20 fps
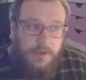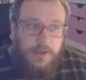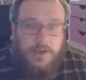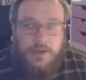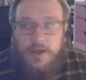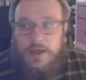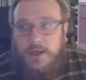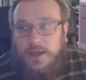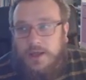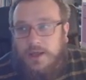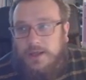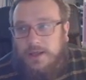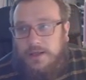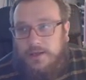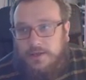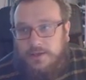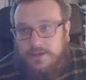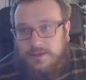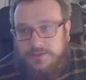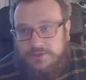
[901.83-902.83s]

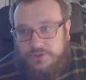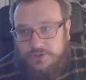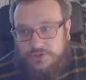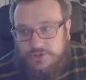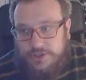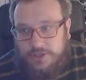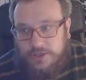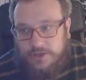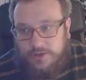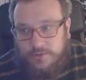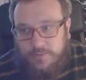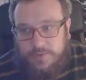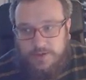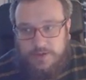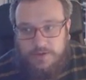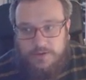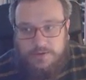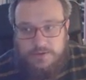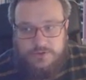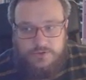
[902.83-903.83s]
There's just a little
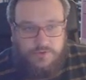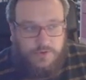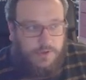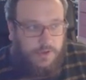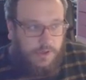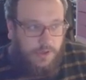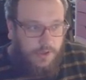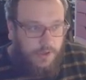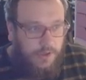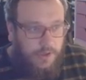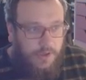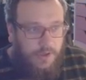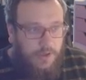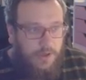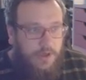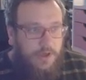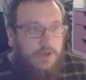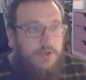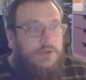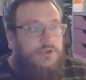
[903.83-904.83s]
bit on the screen here
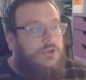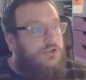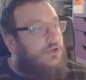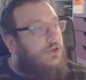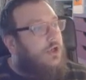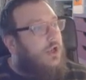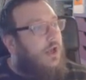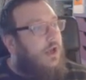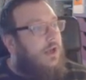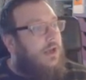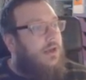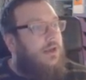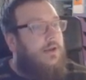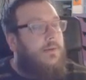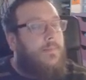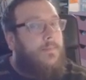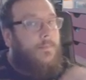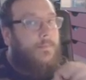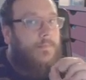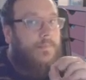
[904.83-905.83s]
to like
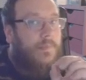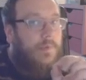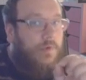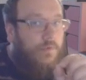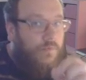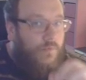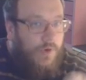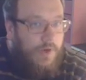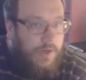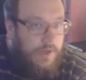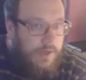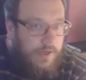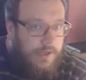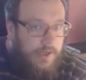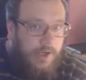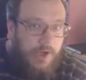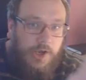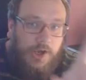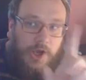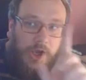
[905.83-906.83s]

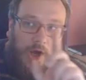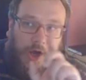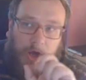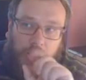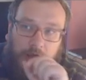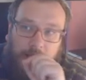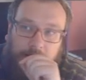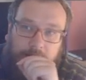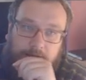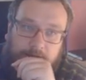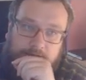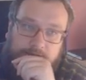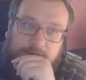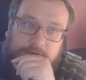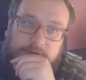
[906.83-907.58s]
really guide